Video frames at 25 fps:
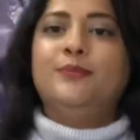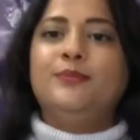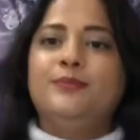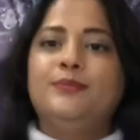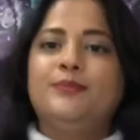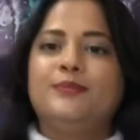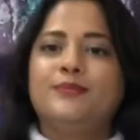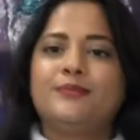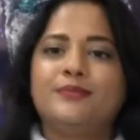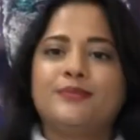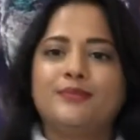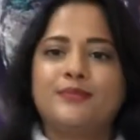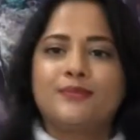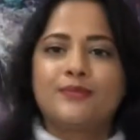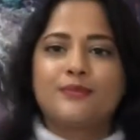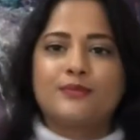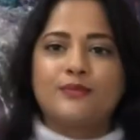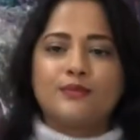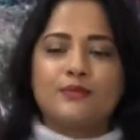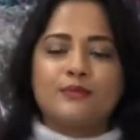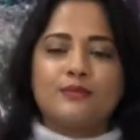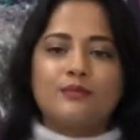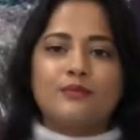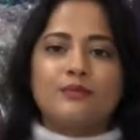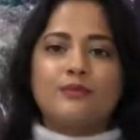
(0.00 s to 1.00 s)

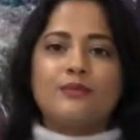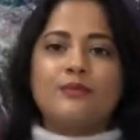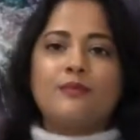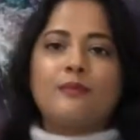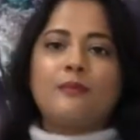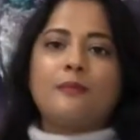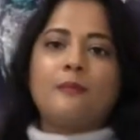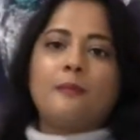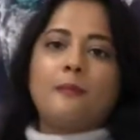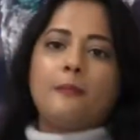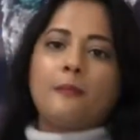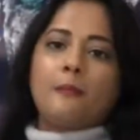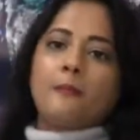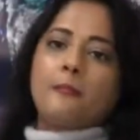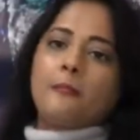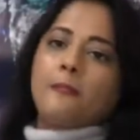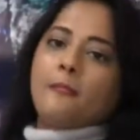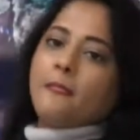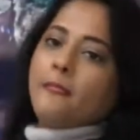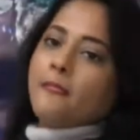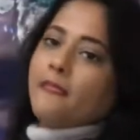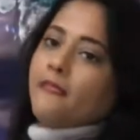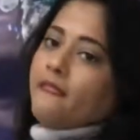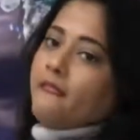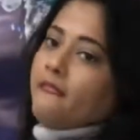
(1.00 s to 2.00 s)

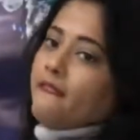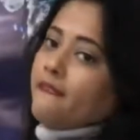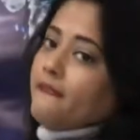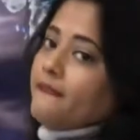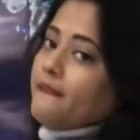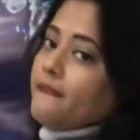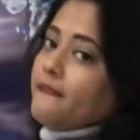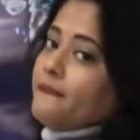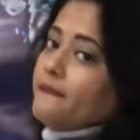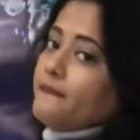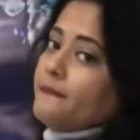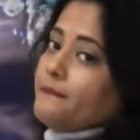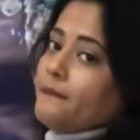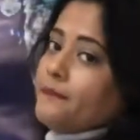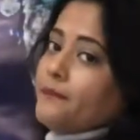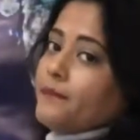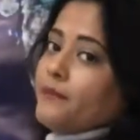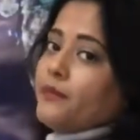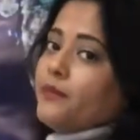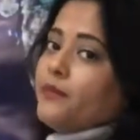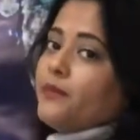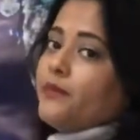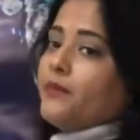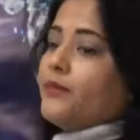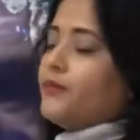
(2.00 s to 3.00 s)

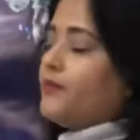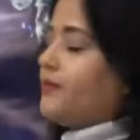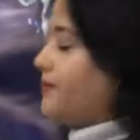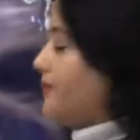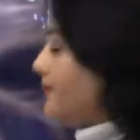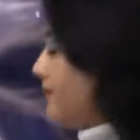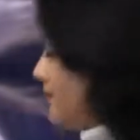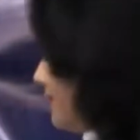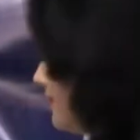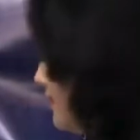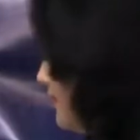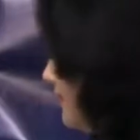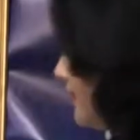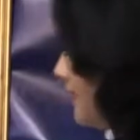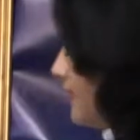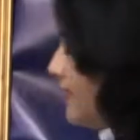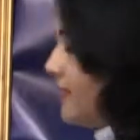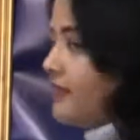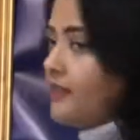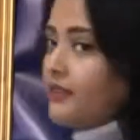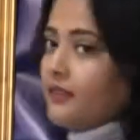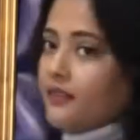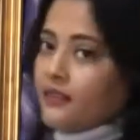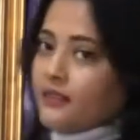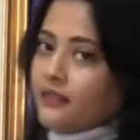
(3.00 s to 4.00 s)

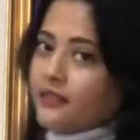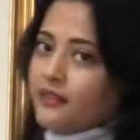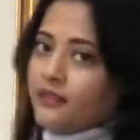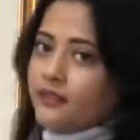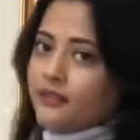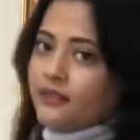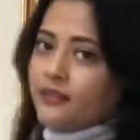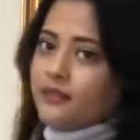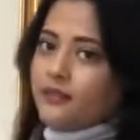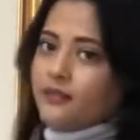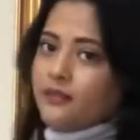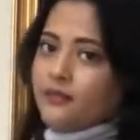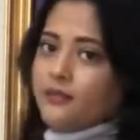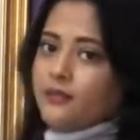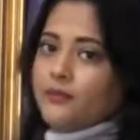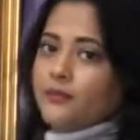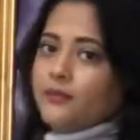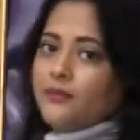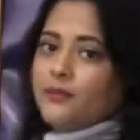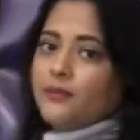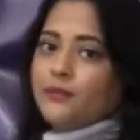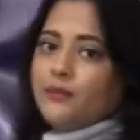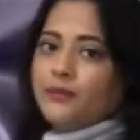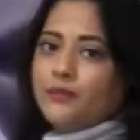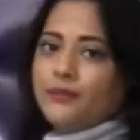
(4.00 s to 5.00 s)

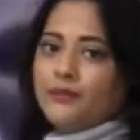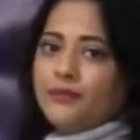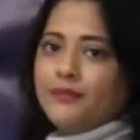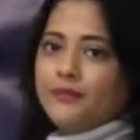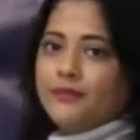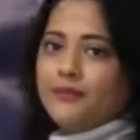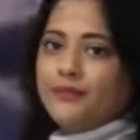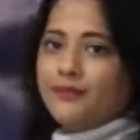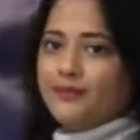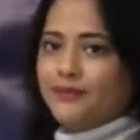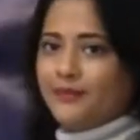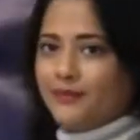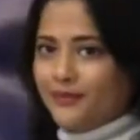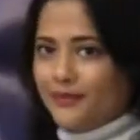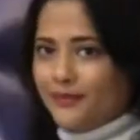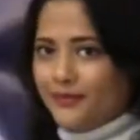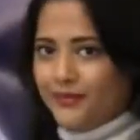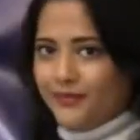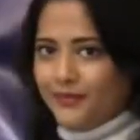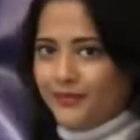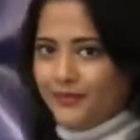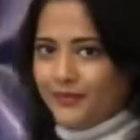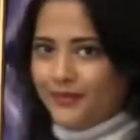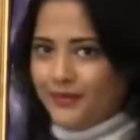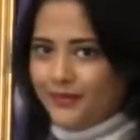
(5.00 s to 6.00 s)

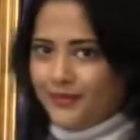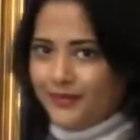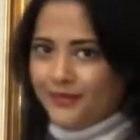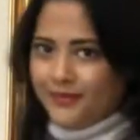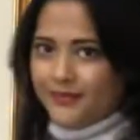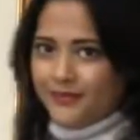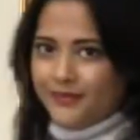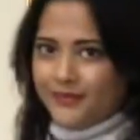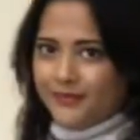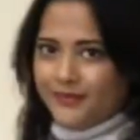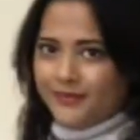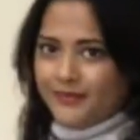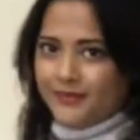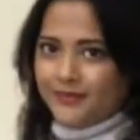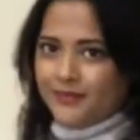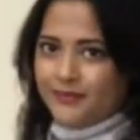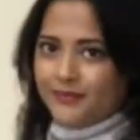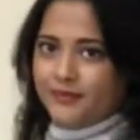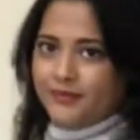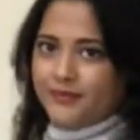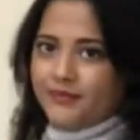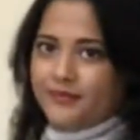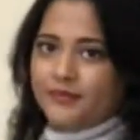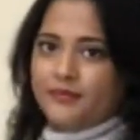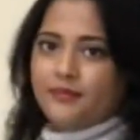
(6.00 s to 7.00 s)

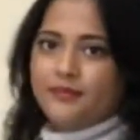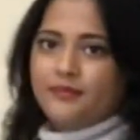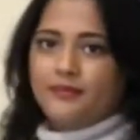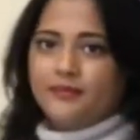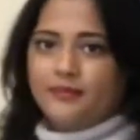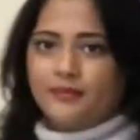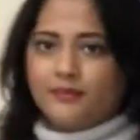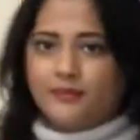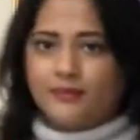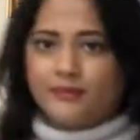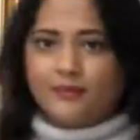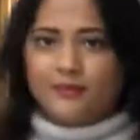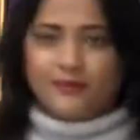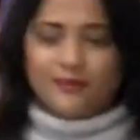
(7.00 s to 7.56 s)
[no speech]